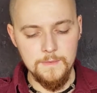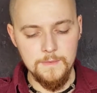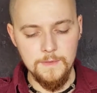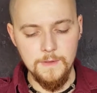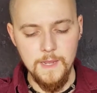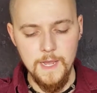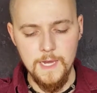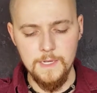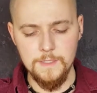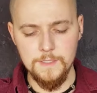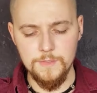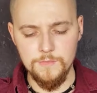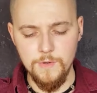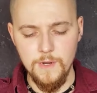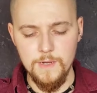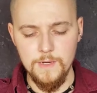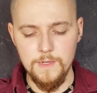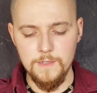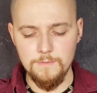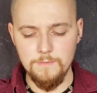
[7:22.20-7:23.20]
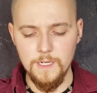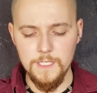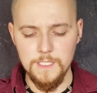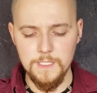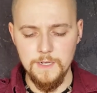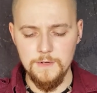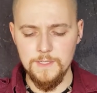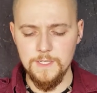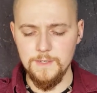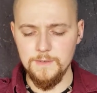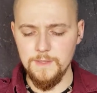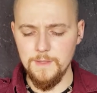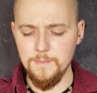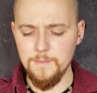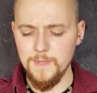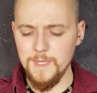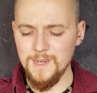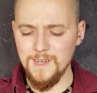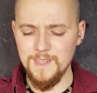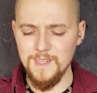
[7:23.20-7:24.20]
"You had us rush out here in
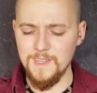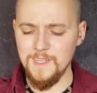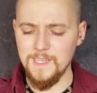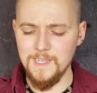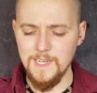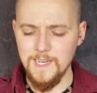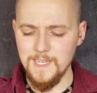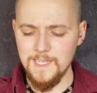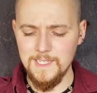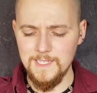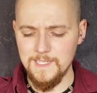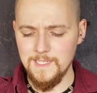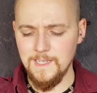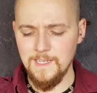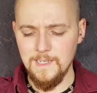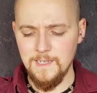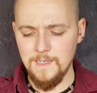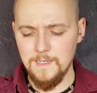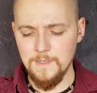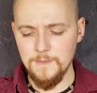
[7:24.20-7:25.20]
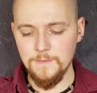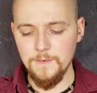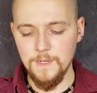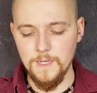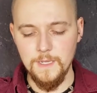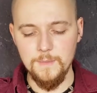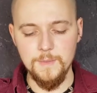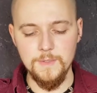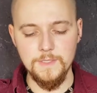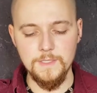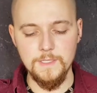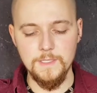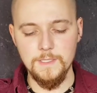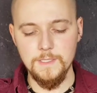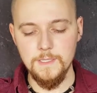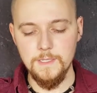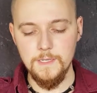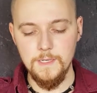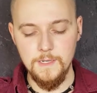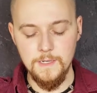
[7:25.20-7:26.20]
the middle of the night," Ruggy
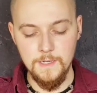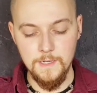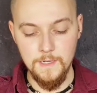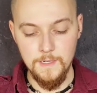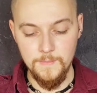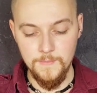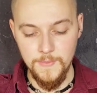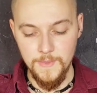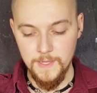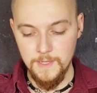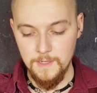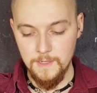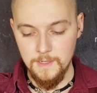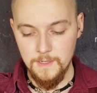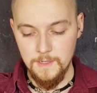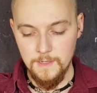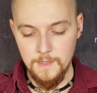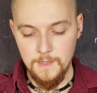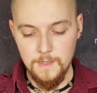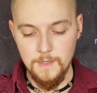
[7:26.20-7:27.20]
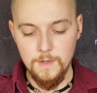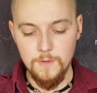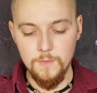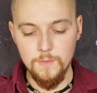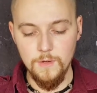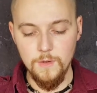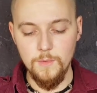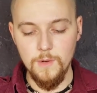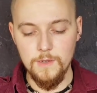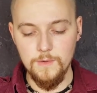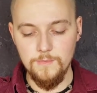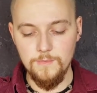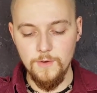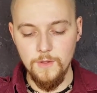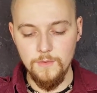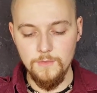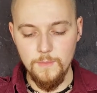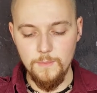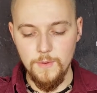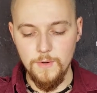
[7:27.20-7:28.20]
persisted. "We'll want a
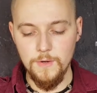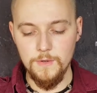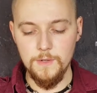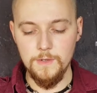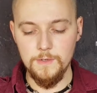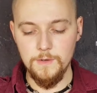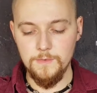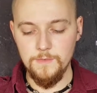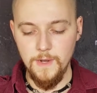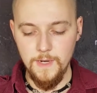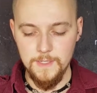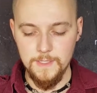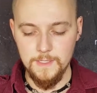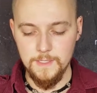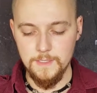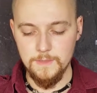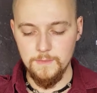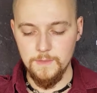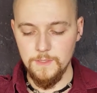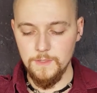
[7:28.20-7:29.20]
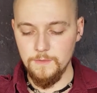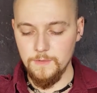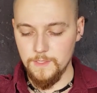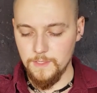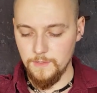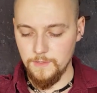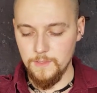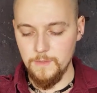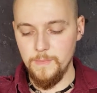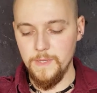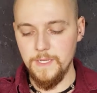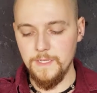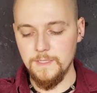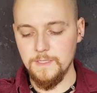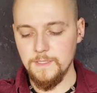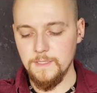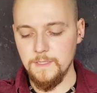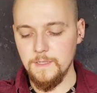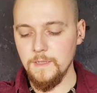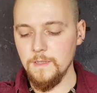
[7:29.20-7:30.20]
full report on your findings when you return to
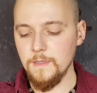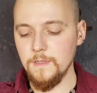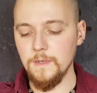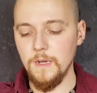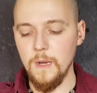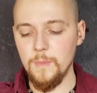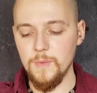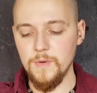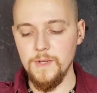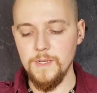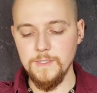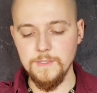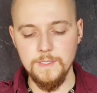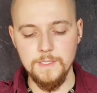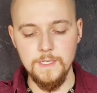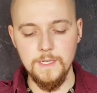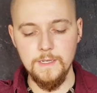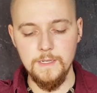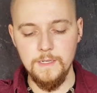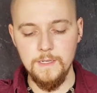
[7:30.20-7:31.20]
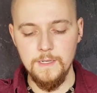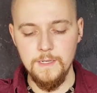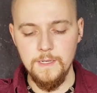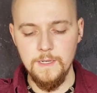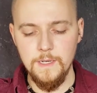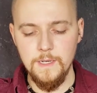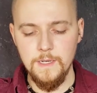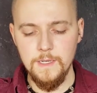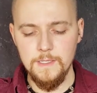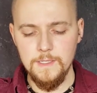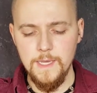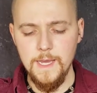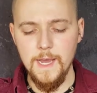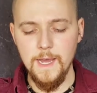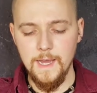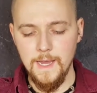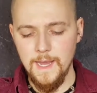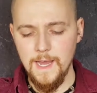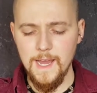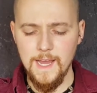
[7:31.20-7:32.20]
base," the operator said.
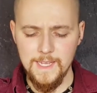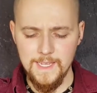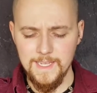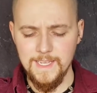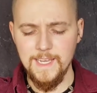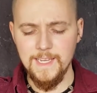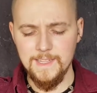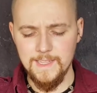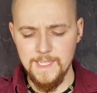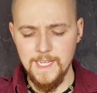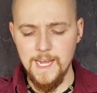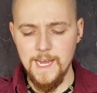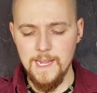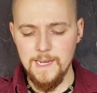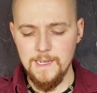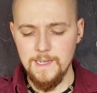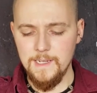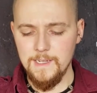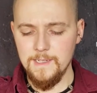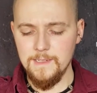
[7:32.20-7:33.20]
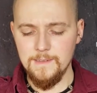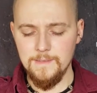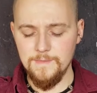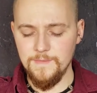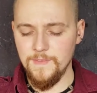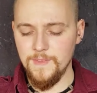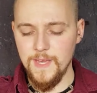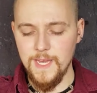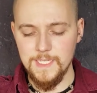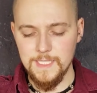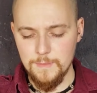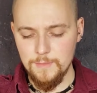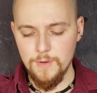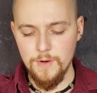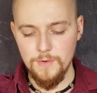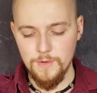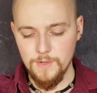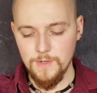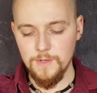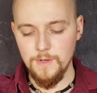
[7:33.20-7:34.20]
"Yeah, I get that. That's
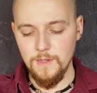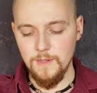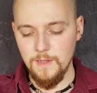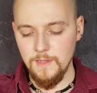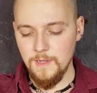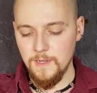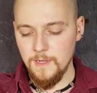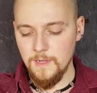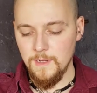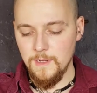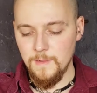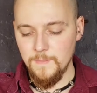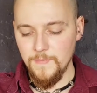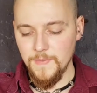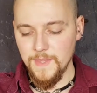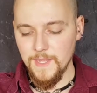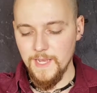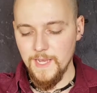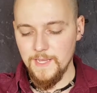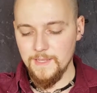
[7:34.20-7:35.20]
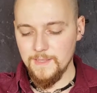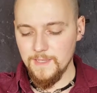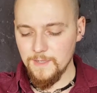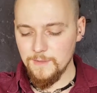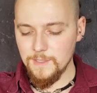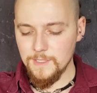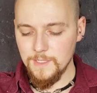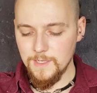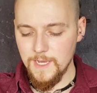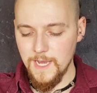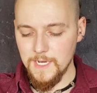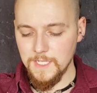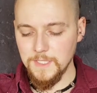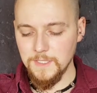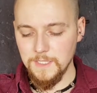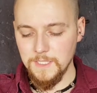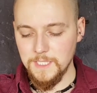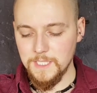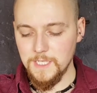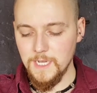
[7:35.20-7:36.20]
protocol. I think we should
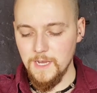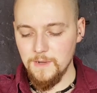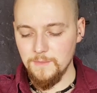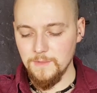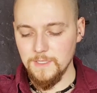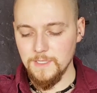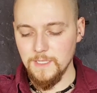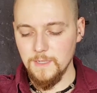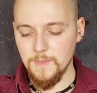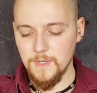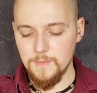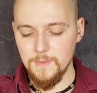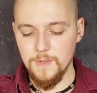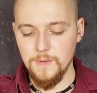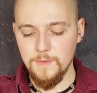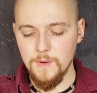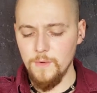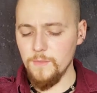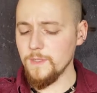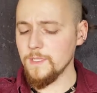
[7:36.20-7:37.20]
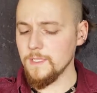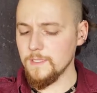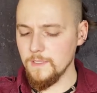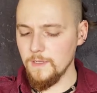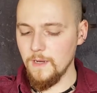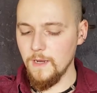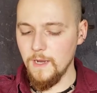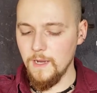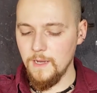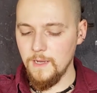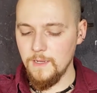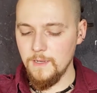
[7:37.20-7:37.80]
actually chat with someone about what we saw."